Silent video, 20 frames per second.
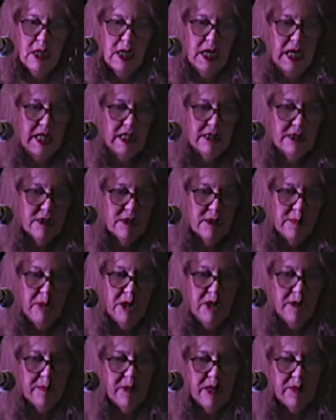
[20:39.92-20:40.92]
And the
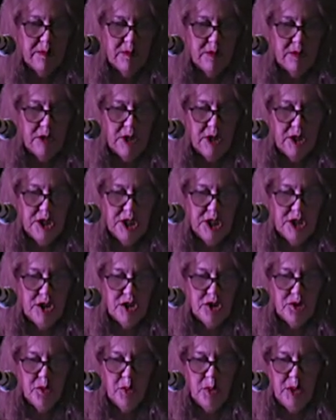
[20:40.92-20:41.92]
poem I'm going
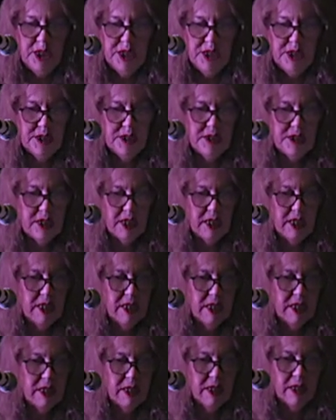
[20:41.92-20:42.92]
to read
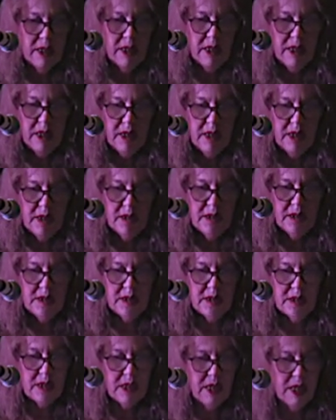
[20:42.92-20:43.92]
here
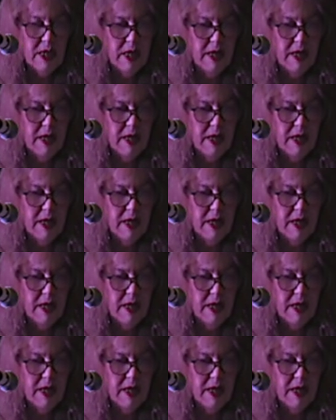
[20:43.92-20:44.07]
is